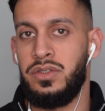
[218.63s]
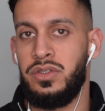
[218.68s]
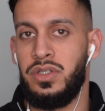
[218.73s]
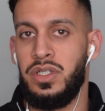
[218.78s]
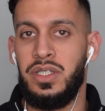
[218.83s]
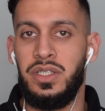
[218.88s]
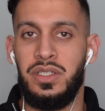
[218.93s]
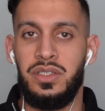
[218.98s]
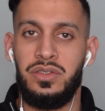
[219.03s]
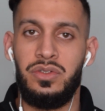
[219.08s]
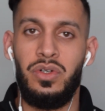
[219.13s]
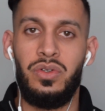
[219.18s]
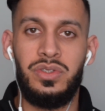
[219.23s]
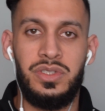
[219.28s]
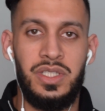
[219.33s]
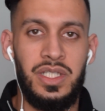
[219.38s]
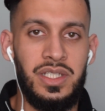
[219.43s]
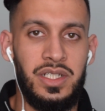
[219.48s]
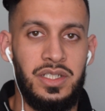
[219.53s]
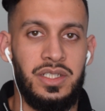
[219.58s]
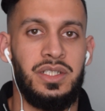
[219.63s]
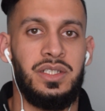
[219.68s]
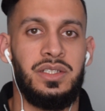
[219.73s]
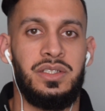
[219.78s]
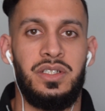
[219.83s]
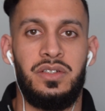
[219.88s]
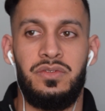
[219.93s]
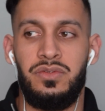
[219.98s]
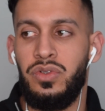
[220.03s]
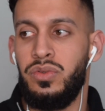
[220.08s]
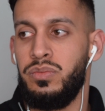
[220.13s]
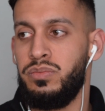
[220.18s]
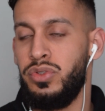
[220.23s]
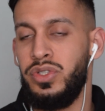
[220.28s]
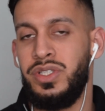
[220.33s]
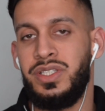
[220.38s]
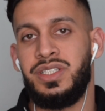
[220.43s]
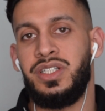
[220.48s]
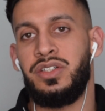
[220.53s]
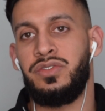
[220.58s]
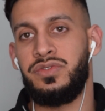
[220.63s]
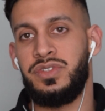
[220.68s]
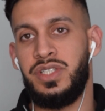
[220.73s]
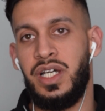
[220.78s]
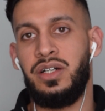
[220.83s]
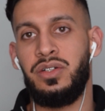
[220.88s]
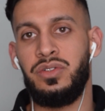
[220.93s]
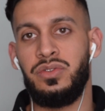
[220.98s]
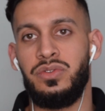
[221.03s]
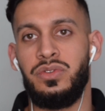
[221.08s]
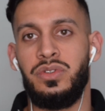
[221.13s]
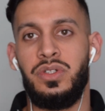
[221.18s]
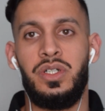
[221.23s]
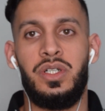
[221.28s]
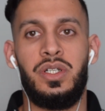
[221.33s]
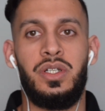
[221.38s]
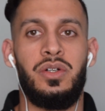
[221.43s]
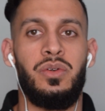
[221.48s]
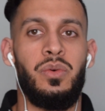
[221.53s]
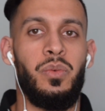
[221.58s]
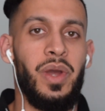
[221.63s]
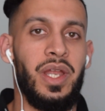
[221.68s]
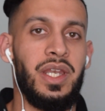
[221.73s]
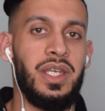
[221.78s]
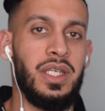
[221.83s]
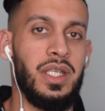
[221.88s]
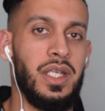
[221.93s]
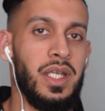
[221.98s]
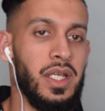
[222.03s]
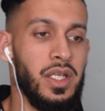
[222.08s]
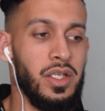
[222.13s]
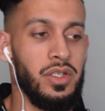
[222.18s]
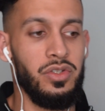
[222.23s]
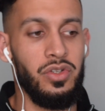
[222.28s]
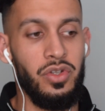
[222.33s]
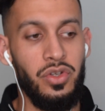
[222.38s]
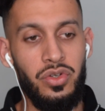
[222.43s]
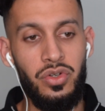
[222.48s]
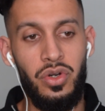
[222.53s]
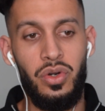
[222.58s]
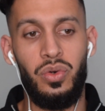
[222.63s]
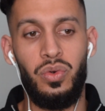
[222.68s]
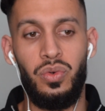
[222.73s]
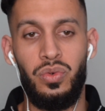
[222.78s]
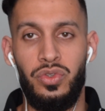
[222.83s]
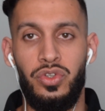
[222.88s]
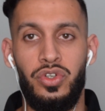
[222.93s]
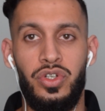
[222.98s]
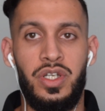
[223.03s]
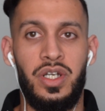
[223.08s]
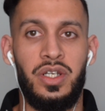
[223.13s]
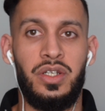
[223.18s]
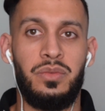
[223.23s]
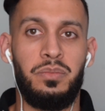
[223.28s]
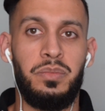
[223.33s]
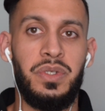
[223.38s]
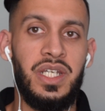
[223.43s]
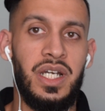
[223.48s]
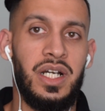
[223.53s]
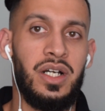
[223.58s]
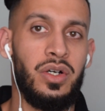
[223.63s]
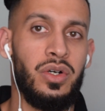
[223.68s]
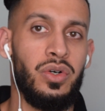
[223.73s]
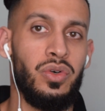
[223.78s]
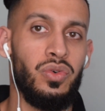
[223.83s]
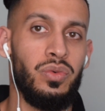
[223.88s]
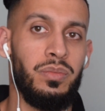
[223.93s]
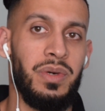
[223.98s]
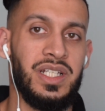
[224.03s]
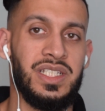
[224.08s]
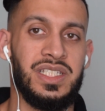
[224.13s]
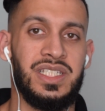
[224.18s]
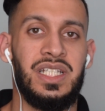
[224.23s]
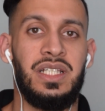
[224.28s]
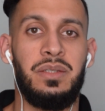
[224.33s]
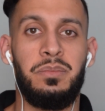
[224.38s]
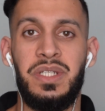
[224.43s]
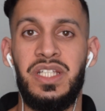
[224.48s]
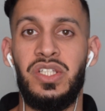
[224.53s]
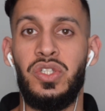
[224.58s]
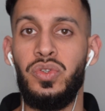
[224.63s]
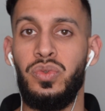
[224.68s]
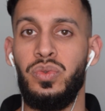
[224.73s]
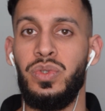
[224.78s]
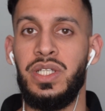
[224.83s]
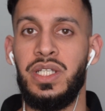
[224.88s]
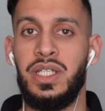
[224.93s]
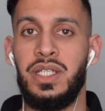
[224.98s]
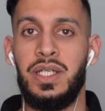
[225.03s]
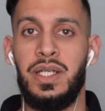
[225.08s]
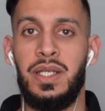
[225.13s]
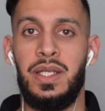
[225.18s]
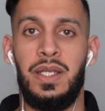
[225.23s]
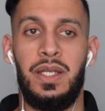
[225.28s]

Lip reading: Right? Don't say that to yourself. Don't put yourself down when you know you can be at home and still be doing,